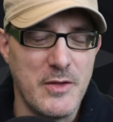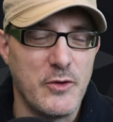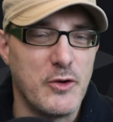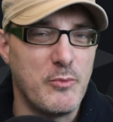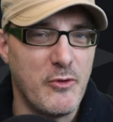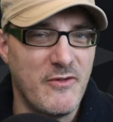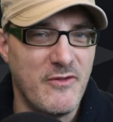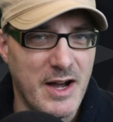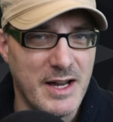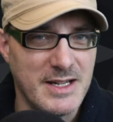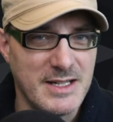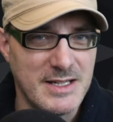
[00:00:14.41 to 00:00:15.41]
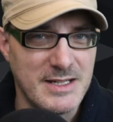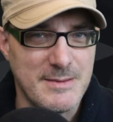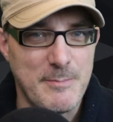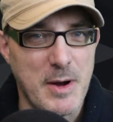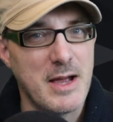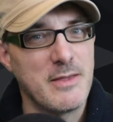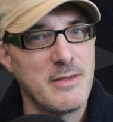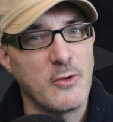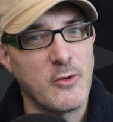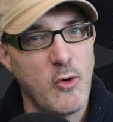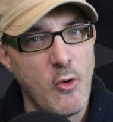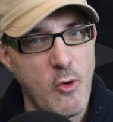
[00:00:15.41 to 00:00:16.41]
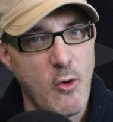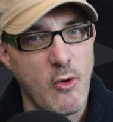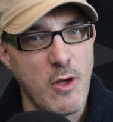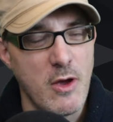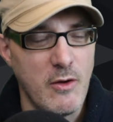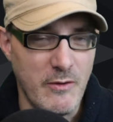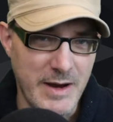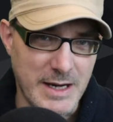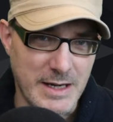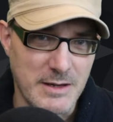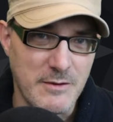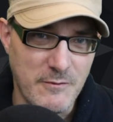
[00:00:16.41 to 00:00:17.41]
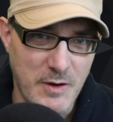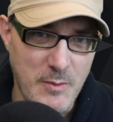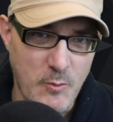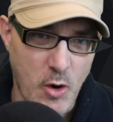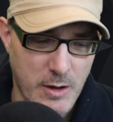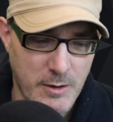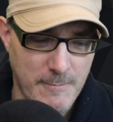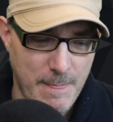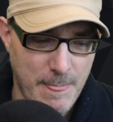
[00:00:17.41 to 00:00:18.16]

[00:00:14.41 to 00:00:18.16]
that are provided by the core React framework,